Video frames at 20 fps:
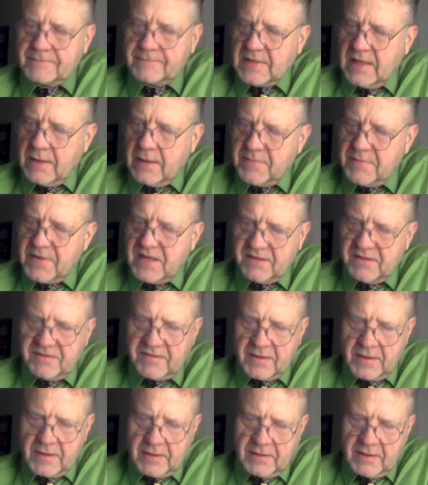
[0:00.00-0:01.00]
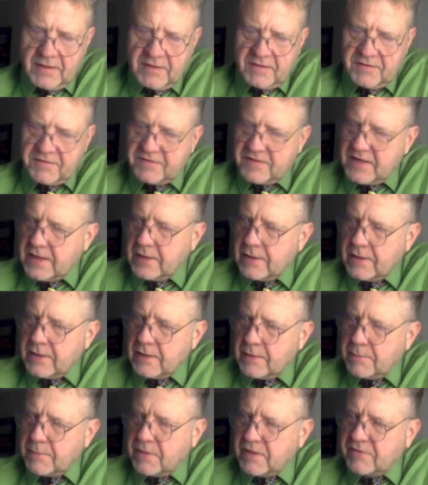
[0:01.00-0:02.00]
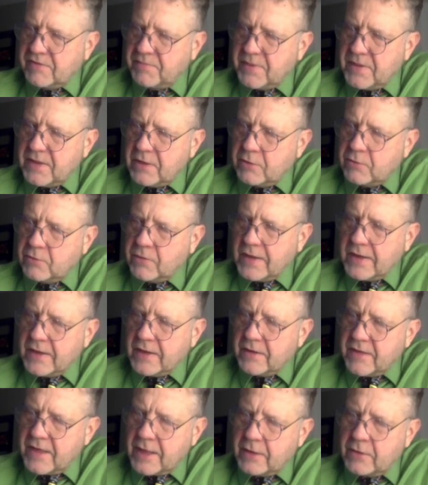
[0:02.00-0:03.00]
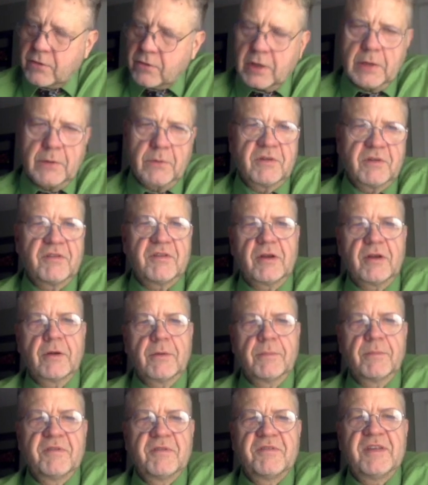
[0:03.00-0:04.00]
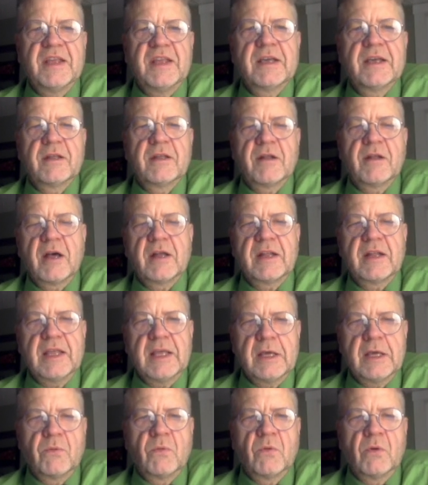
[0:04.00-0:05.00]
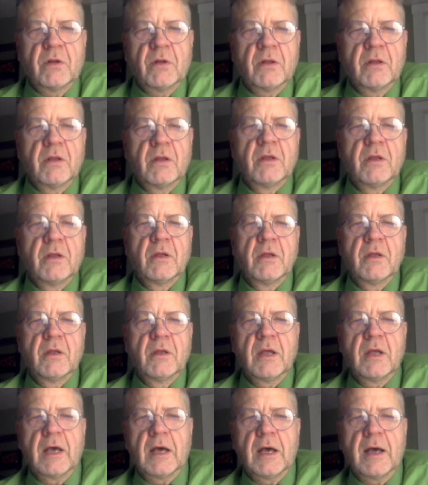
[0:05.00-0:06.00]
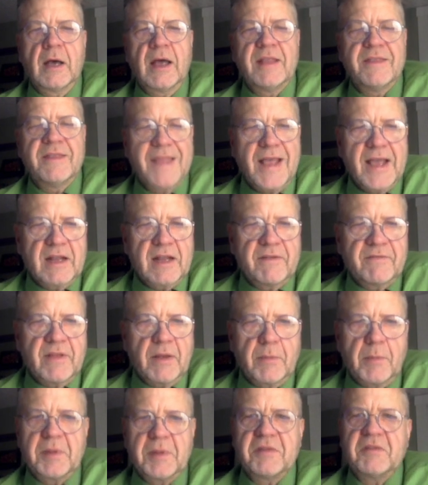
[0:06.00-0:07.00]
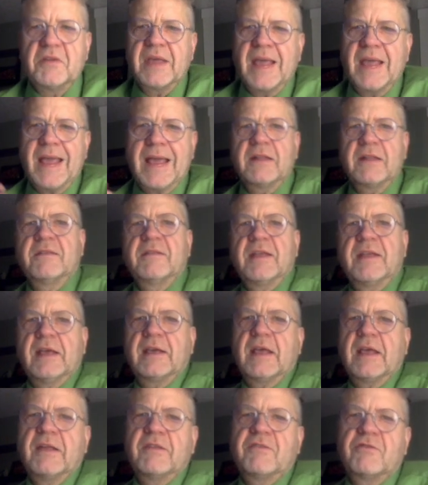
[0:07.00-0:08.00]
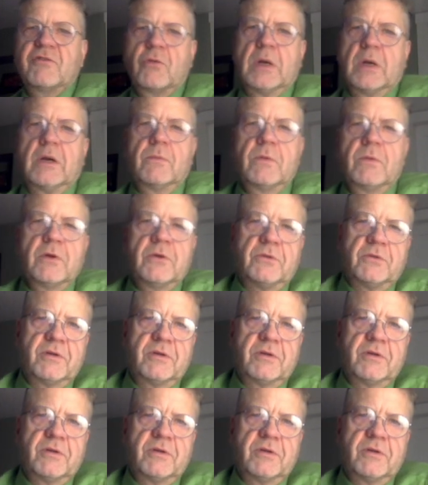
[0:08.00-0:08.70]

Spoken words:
It means that c must be greater than or equal to 0. C cannot equal a negative number because you can't take a square root